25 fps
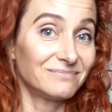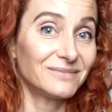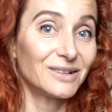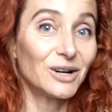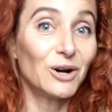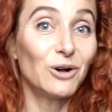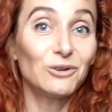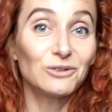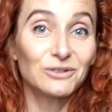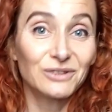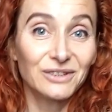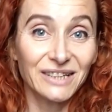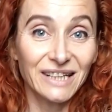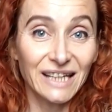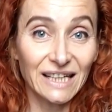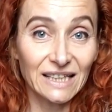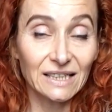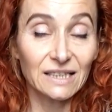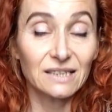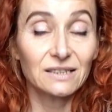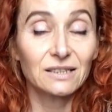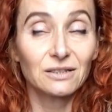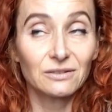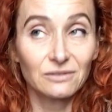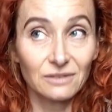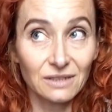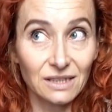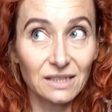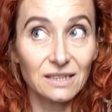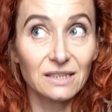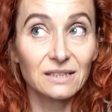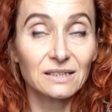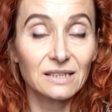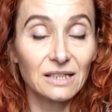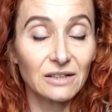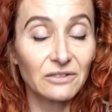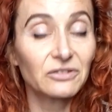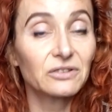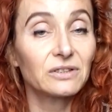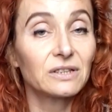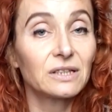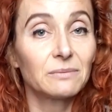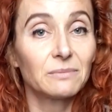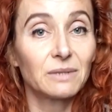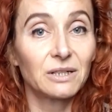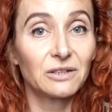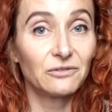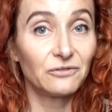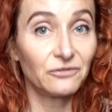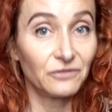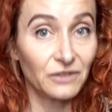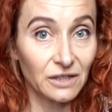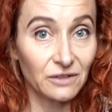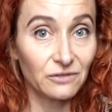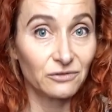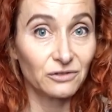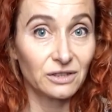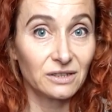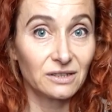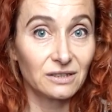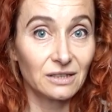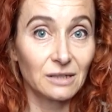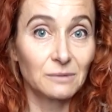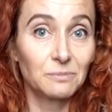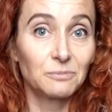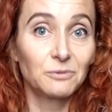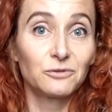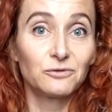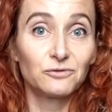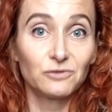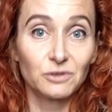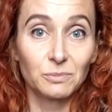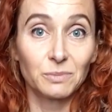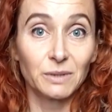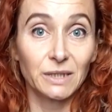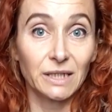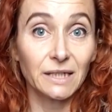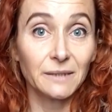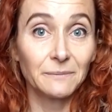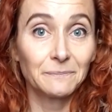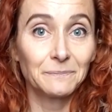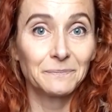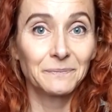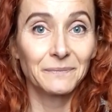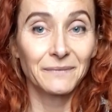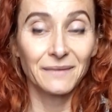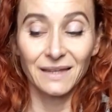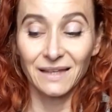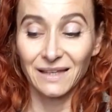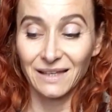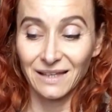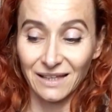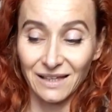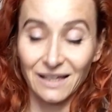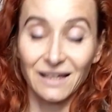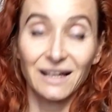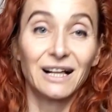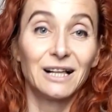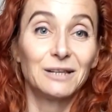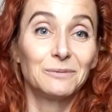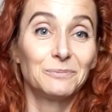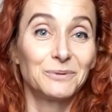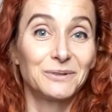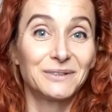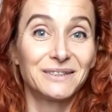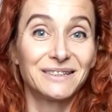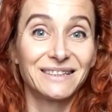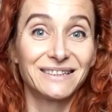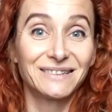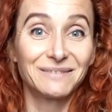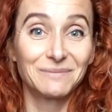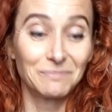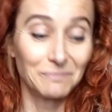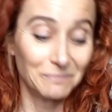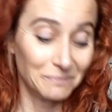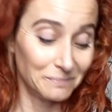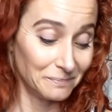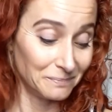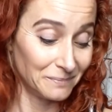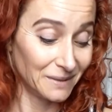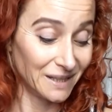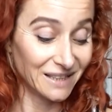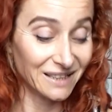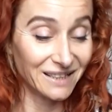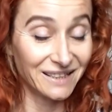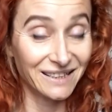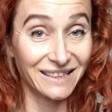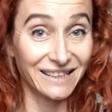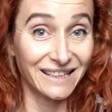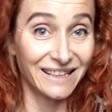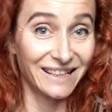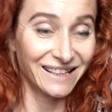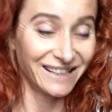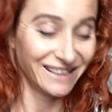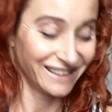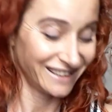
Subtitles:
altogether. So this is definitely my favorite type of ribbing. I'll put it back here.